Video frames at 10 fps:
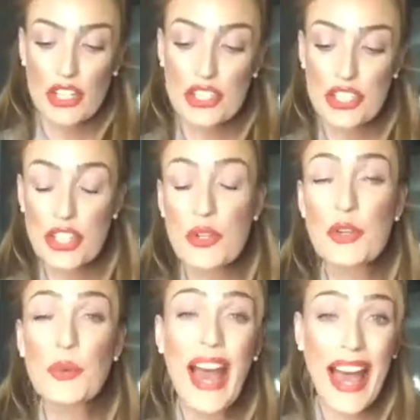Do
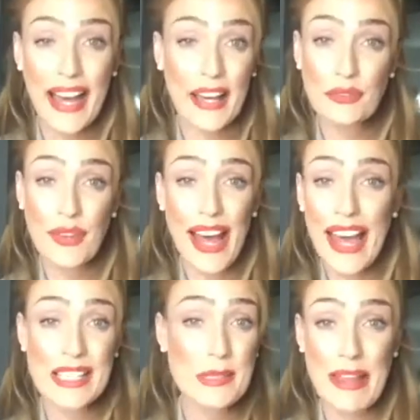you have
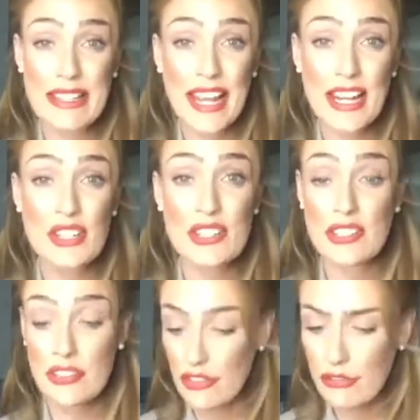
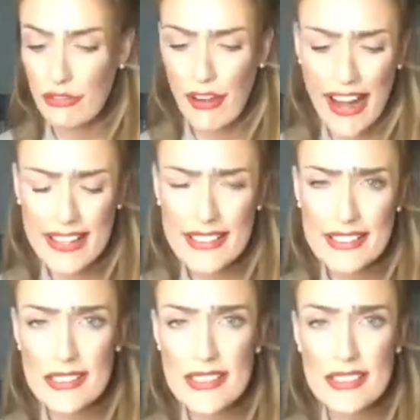expectations of your
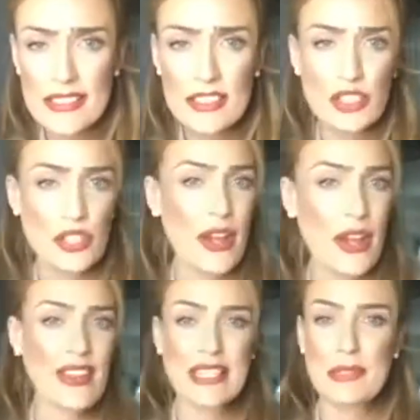friends? Do you
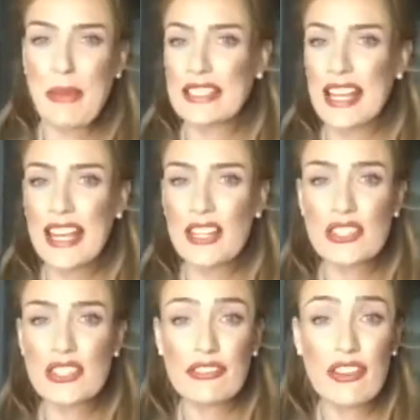have
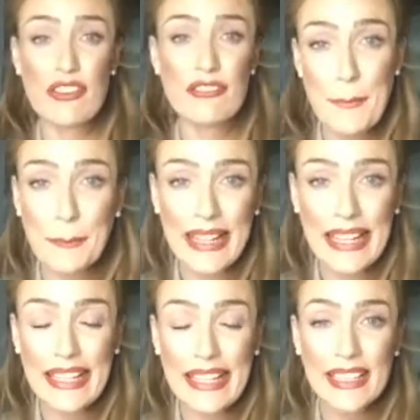expectations of your
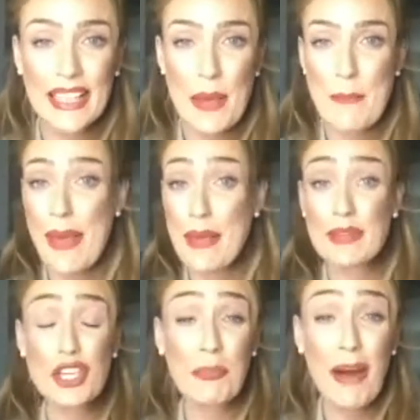family? Maybe
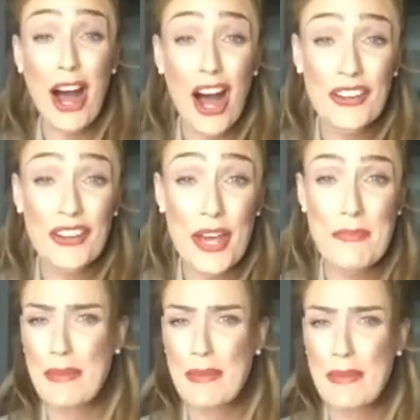your partner,
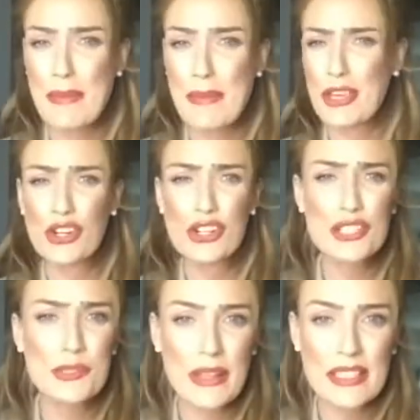maybe your
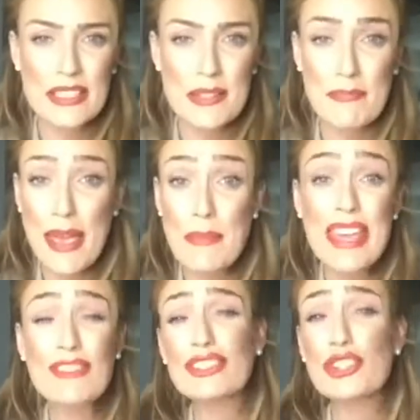husband, maybe
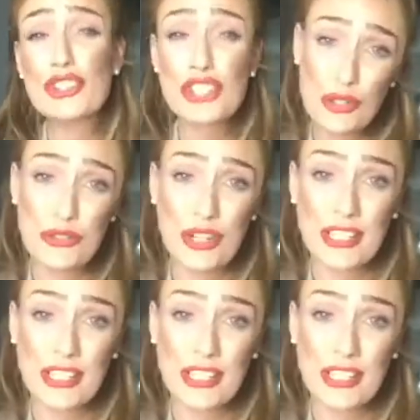even your children?